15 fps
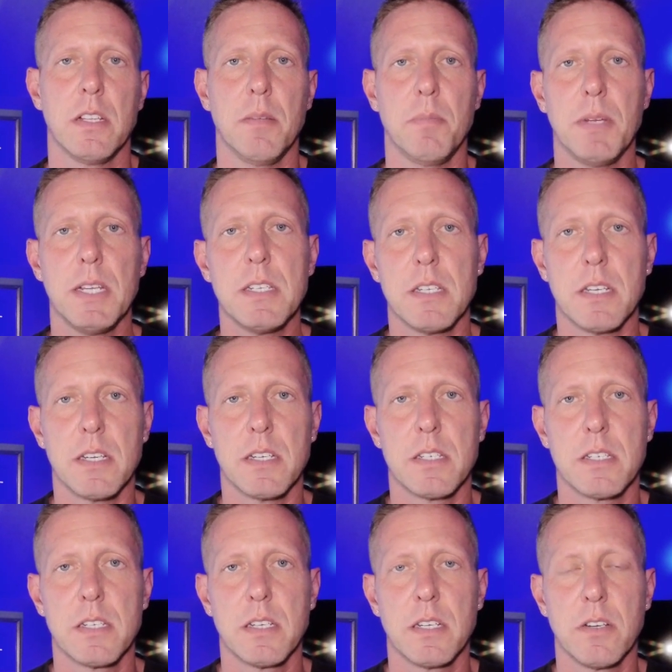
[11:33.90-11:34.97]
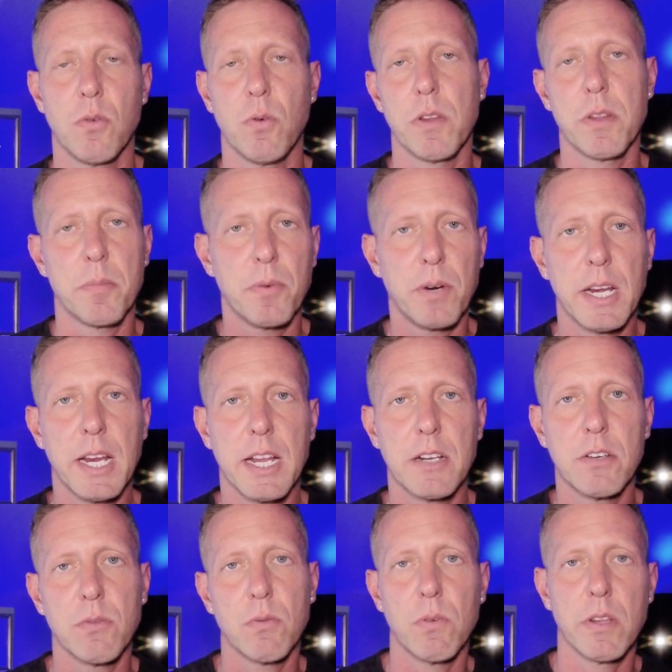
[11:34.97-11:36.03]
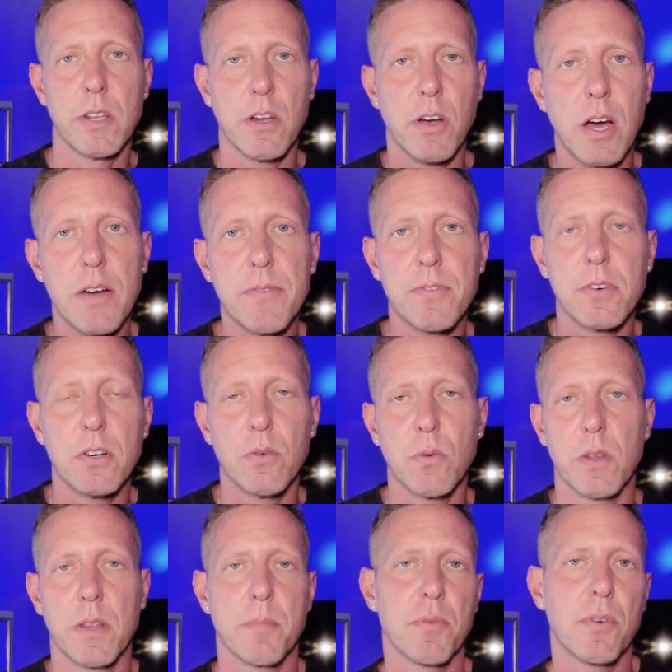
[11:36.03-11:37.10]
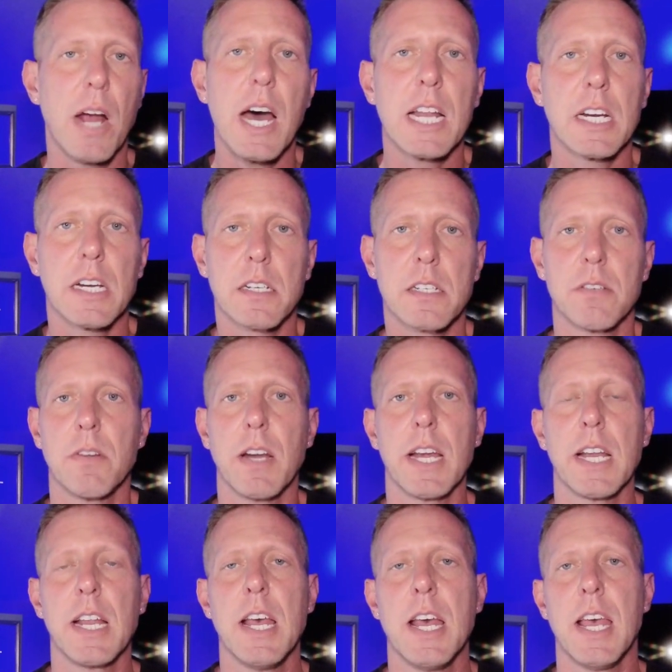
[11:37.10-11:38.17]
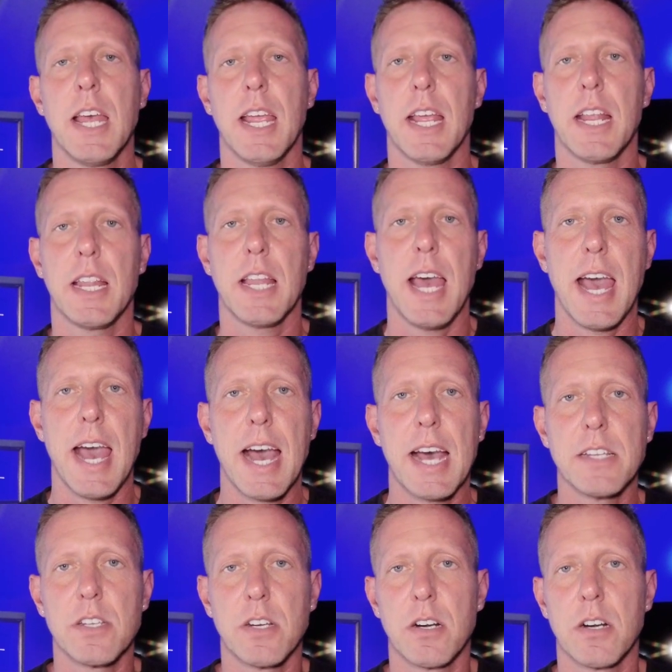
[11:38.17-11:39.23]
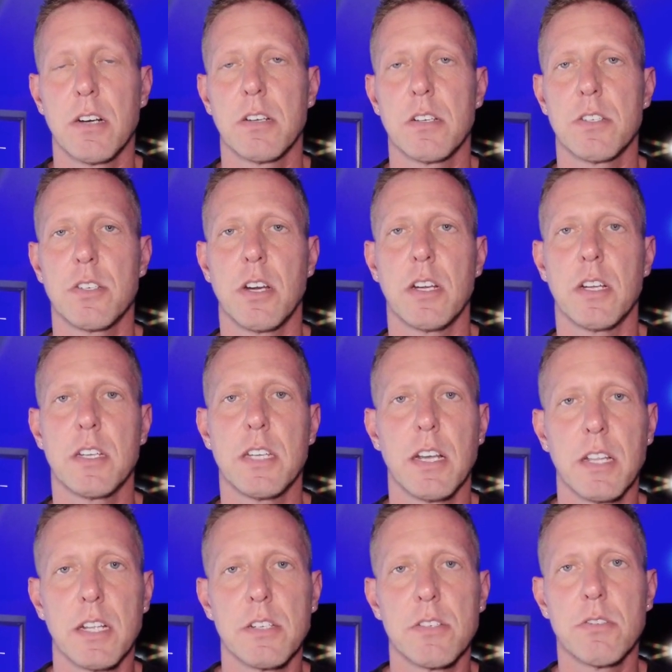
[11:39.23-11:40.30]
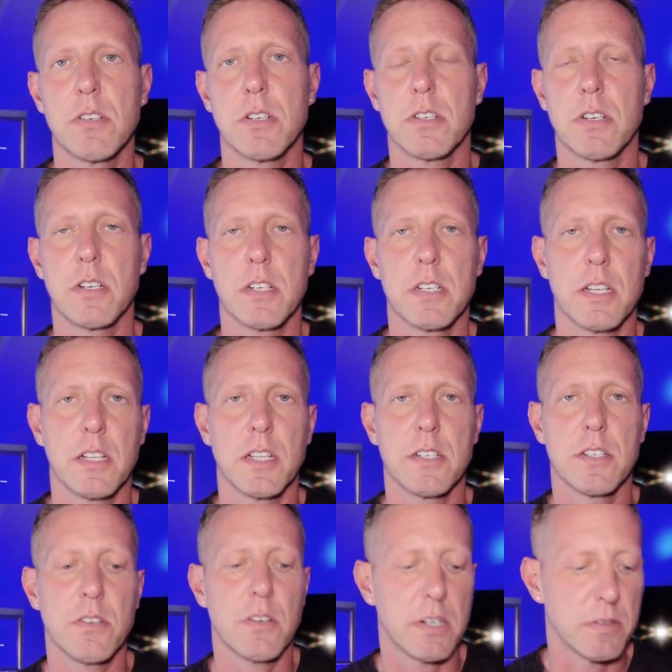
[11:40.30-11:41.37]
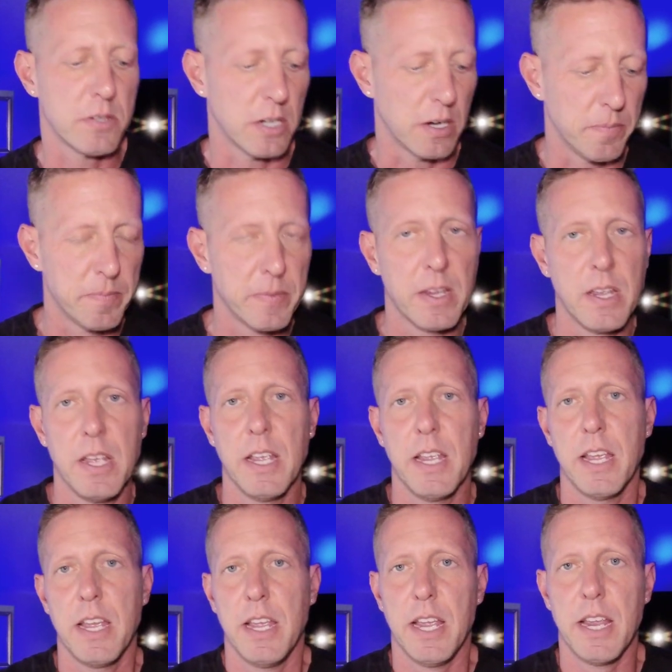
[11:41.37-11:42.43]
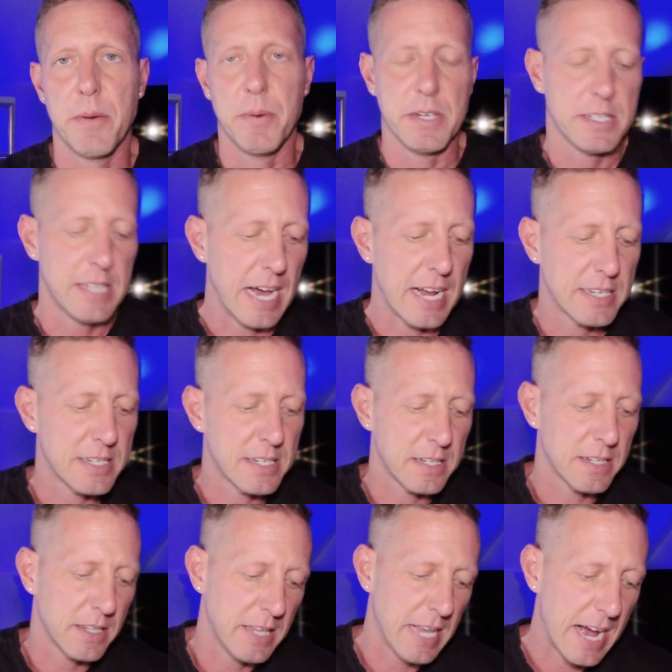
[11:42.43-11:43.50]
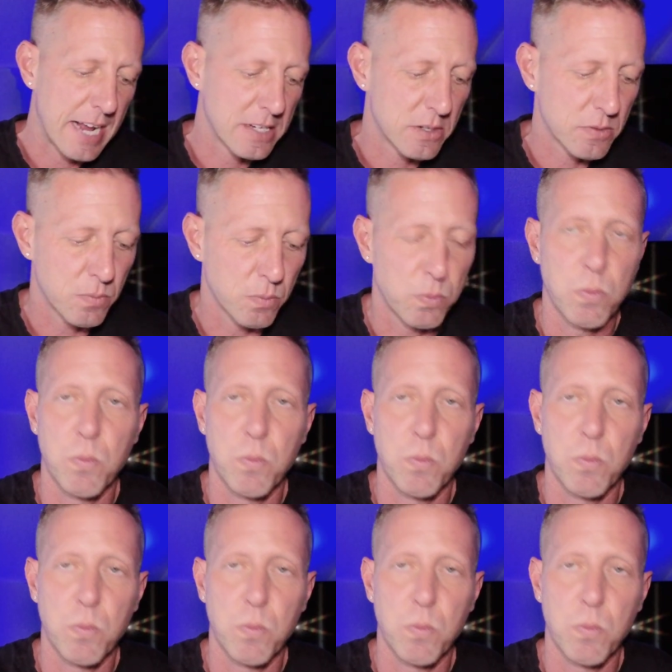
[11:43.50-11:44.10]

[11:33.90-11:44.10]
the business or the brand or the offer or the product, right? And the ads are starting to tell that story, starting to tell that story. So, anyways, that's that's